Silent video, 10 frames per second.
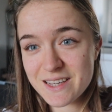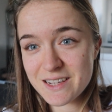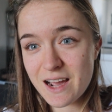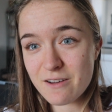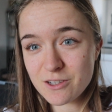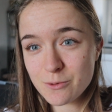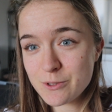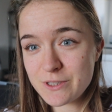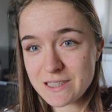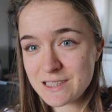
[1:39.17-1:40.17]
Said, having a
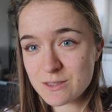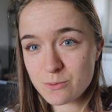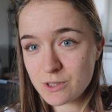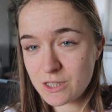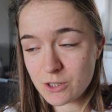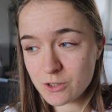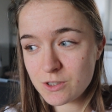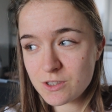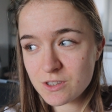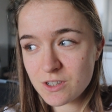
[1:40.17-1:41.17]
routine is really
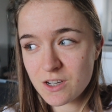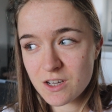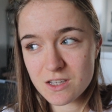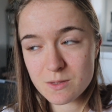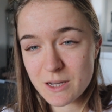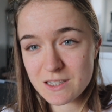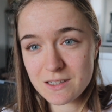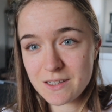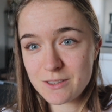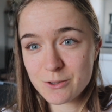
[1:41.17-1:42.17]
good,
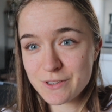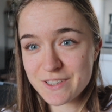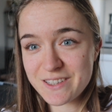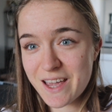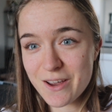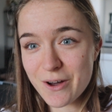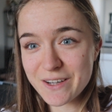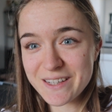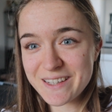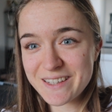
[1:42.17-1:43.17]
especially during this
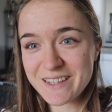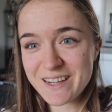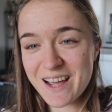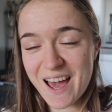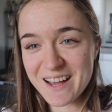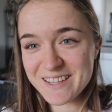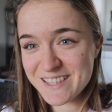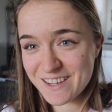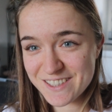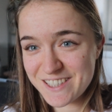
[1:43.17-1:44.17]
chaotic,
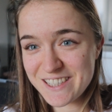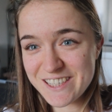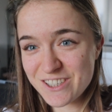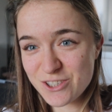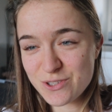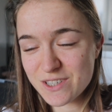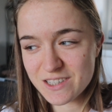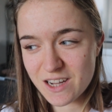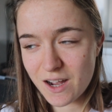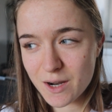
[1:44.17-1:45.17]
anxiety-inducing
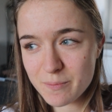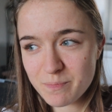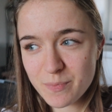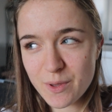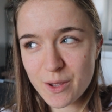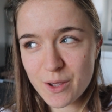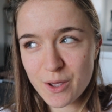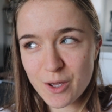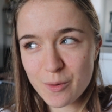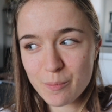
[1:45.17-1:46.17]
time.
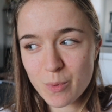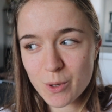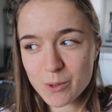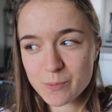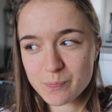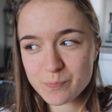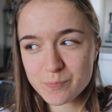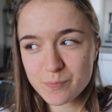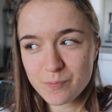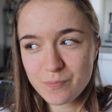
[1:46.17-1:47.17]
But
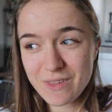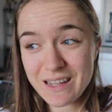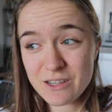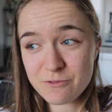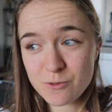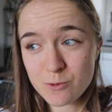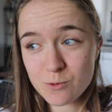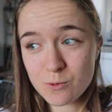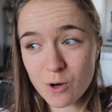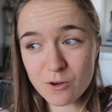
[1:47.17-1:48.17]
if
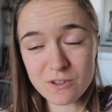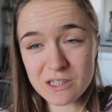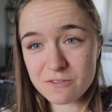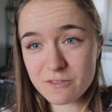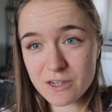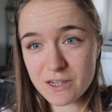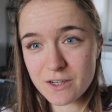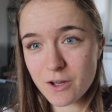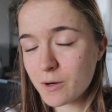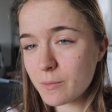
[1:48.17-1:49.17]
you are feeling
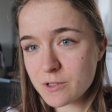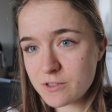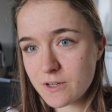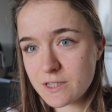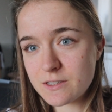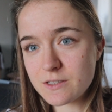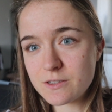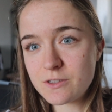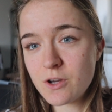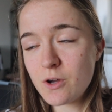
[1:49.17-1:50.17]
very
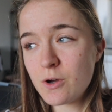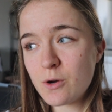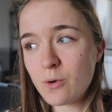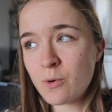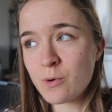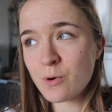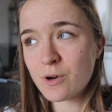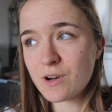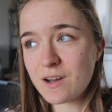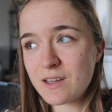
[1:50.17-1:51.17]
unmotivated
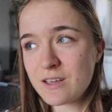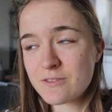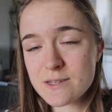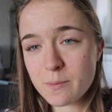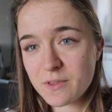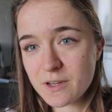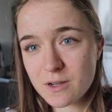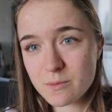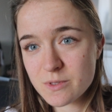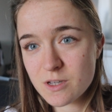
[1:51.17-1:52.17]
or if something
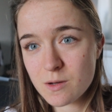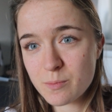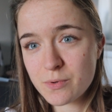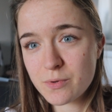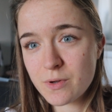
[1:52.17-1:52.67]
comes up,